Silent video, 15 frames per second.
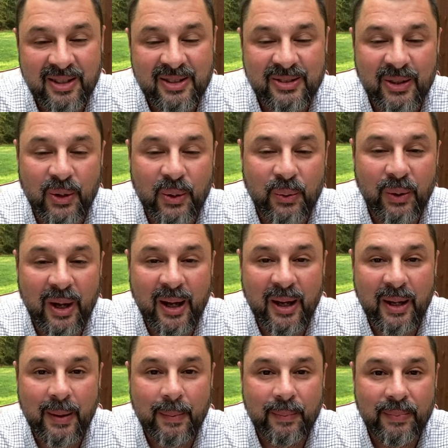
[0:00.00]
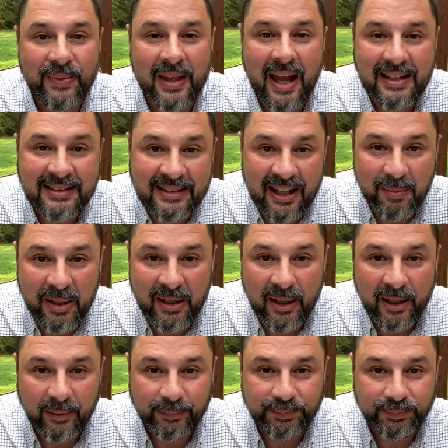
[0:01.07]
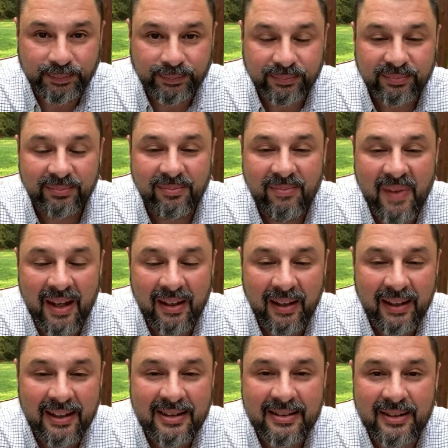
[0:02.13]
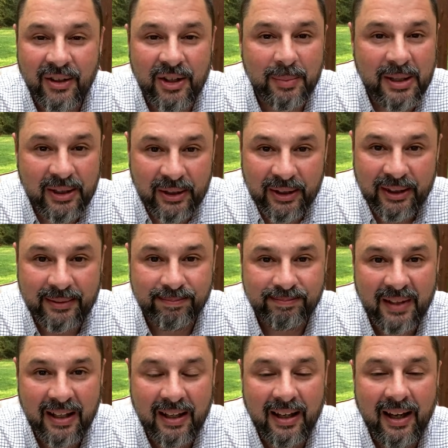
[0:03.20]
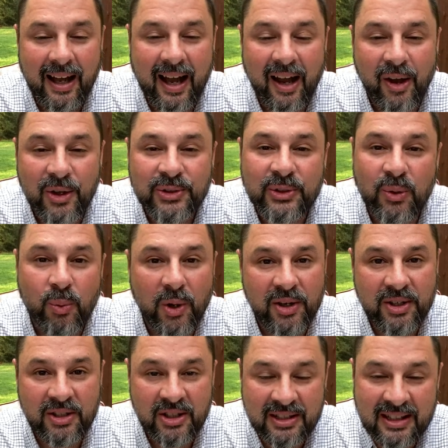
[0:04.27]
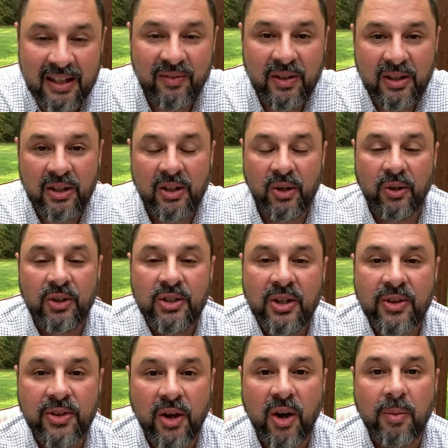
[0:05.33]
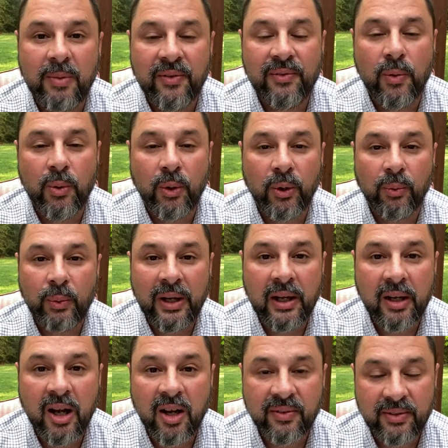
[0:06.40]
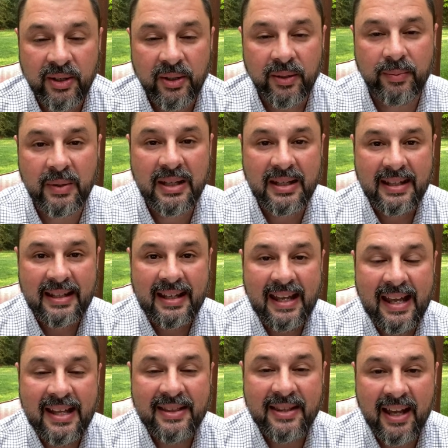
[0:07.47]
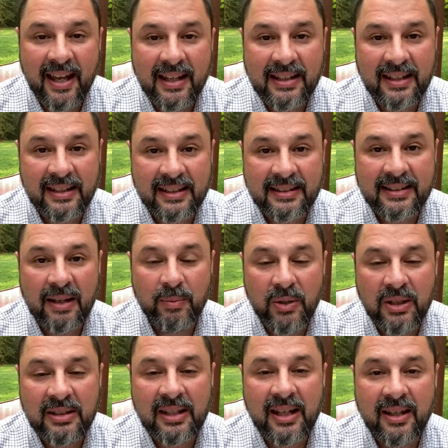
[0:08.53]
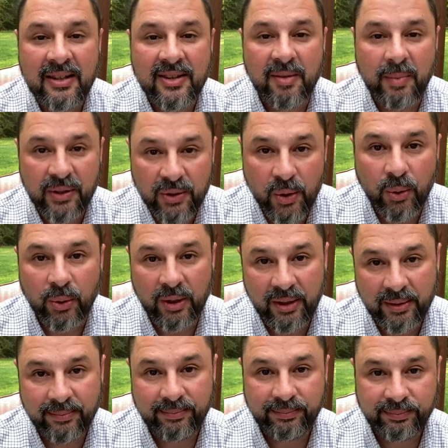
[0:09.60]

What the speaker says: So that's coming up. It's going to be good. I also wanted to just give you an encouraging thought before we get off here, and that is, I'm going to take the menorah,